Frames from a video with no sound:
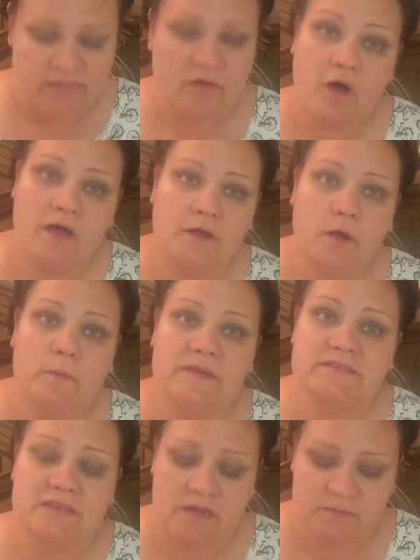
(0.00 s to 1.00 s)
thought
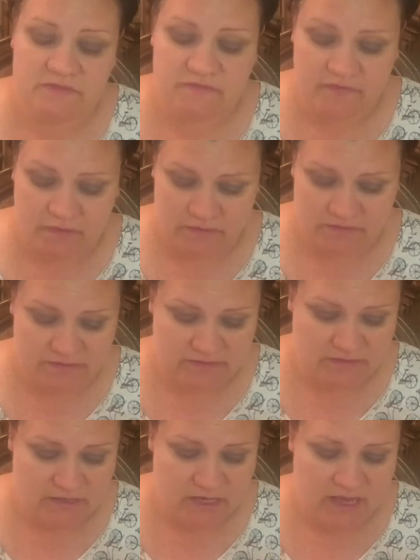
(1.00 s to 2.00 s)
always comes first.